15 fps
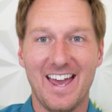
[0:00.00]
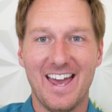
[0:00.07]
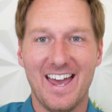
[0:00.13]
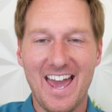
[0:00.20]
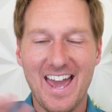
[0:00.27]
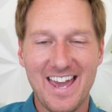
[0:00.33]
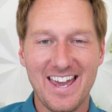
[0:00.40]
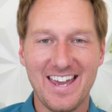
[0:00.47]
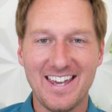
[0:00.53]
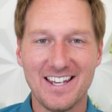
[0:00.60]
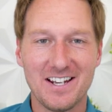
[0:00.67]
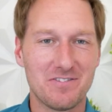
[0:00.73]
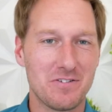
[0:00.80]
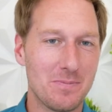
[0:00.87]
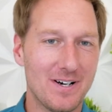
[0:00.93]
Hey
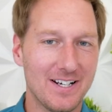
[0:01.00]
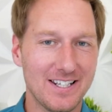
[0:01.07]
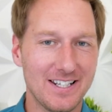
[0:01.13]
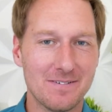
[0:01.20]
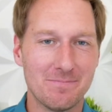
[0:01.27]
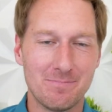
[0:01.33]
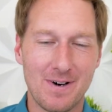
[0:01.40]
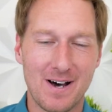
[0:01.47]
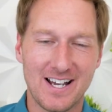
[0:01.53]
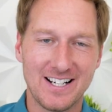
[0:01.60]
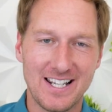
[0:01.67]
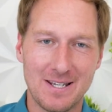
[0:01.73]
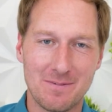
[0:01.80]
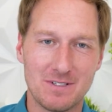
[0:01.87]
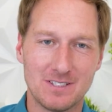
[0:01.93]
everybody, my
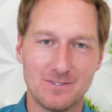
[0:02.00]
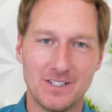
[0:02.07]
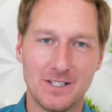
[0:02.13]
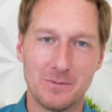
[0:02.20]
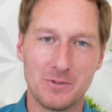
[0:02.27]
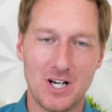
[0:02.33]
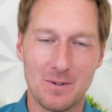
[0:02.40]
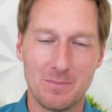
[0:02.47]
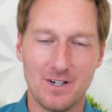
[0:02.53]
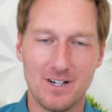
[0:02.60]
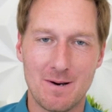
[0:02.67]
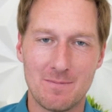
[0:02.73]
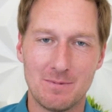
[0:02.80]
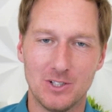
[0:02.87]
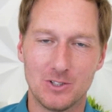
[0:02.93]
name is Phillip Shepard.
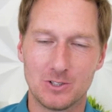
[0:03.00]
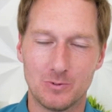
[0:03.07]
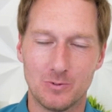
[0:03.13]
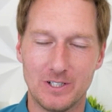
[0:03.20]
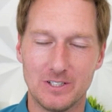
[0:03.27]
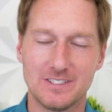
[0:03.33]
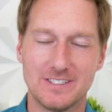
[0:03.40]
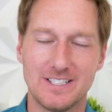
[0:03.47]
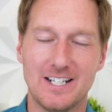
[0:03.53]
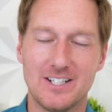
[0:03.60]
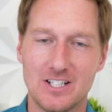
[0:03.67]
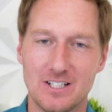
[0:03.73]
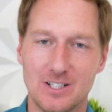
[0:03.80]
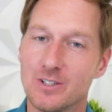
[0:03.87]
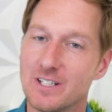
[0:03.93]
I'm a local real estate
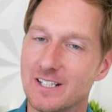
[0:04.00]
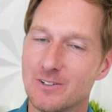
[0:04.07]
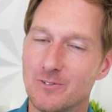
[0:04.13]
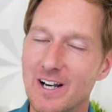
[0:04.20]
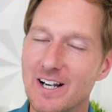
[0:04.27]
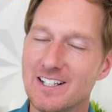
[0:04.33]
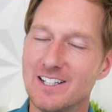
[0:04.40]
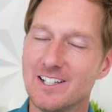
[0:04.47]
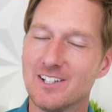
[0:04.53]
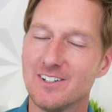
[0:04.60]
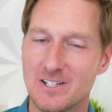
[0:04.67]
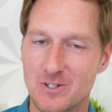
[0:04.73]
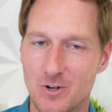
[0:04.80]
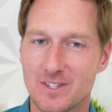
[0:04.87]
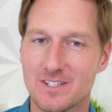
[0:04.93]
agent located right here
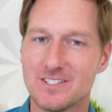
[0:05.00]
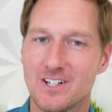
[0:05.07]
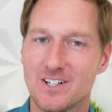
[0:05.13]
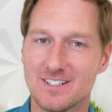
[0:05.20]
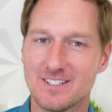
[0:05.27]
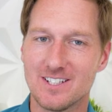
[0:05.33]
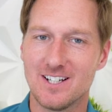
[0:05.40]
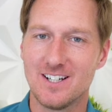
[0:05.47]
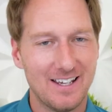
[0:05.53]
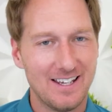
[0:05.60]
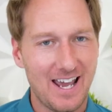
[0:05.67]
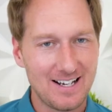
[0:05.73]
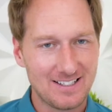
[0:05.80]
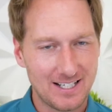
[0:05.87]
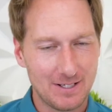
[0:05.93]
in Northwest Arkansas.
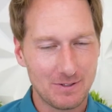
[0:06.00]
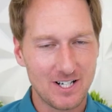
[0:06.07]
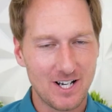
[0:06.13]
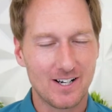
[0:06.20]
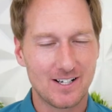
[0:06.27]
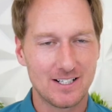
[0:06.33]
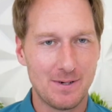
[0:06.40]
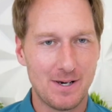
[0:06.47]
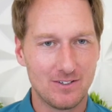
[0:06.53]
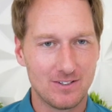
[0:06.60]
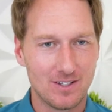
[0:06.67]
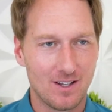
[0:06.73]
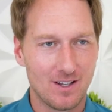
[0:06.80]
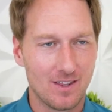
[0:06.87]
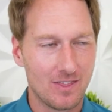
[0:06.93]
And today we're talking about
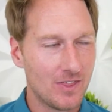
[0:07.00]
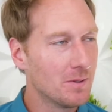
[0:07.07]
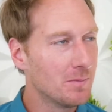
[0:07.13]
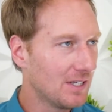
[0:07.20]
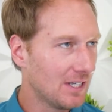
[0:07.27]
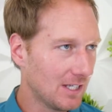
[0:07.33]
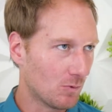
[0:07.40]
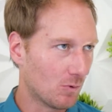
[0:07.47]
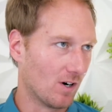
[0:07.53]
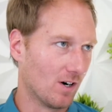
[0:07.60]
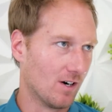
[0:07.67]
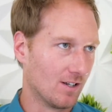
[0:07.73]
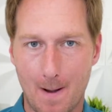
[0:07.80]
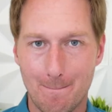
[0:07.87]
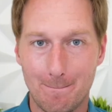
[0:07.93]
the B
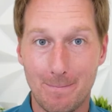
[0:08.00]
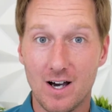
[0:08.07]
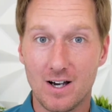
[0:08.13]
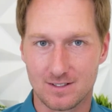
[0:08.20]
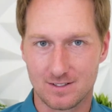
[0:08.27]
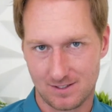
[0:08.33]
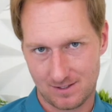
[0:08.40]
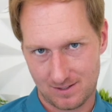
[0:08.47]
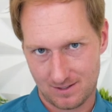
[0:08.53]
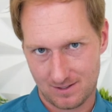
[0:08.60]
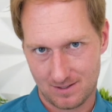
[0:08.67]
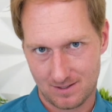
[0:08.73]
word, bugs.